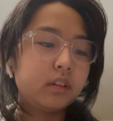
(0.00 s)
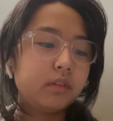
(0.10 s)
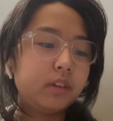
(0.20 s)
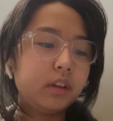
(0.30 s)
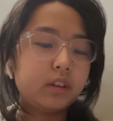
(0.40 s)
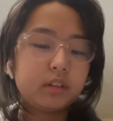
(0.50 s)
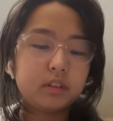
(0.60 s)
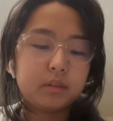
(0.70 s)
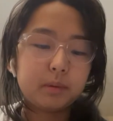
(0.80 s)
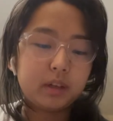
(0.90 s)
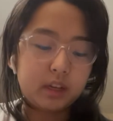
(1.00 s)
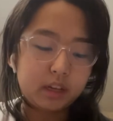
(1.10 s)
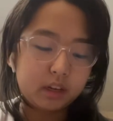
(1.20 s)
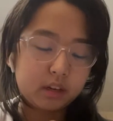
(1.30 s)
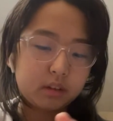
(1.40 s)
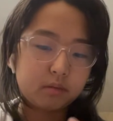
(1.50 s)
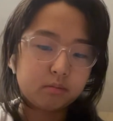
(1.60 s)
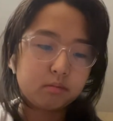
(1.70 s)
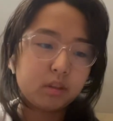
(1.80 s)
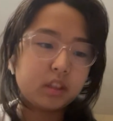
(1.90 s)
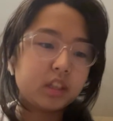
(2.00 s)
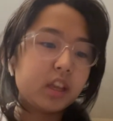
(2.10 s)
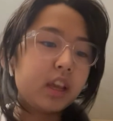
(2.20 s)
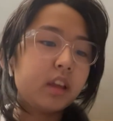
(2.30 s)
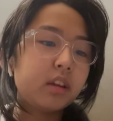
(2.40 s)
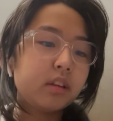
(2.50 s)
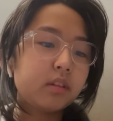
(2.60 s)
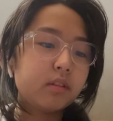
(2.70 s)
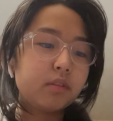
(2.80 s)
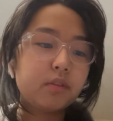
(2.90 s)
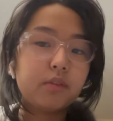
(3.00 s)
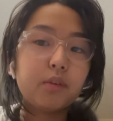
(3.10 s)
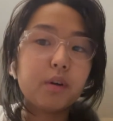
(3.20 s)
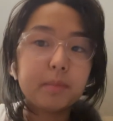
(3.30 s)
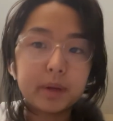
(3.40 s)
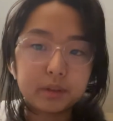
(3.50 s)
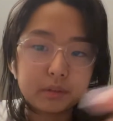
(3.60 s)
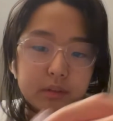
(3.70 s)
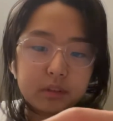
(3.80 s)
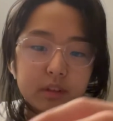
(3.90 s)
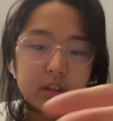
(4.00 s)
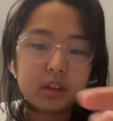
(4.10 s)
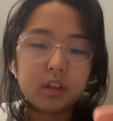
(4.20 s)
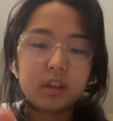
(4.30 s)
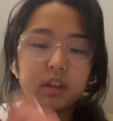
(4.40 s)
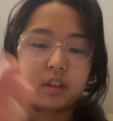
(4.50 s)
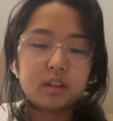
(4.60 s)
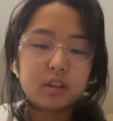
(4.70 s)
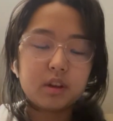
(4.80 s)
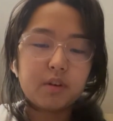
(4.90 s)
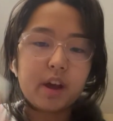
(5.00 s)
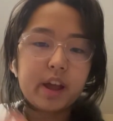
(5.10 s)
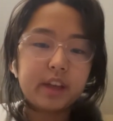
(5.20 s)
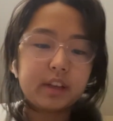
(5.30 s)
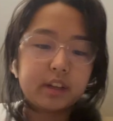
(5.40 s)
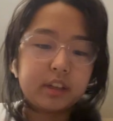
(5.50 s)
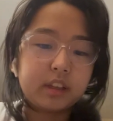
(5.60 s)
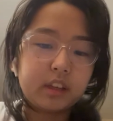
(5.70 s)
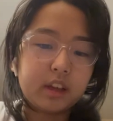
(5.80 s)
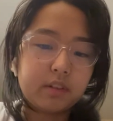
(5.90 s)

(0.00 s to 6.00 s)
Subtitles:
are going to put in, let's say, 4 bows. So I currently have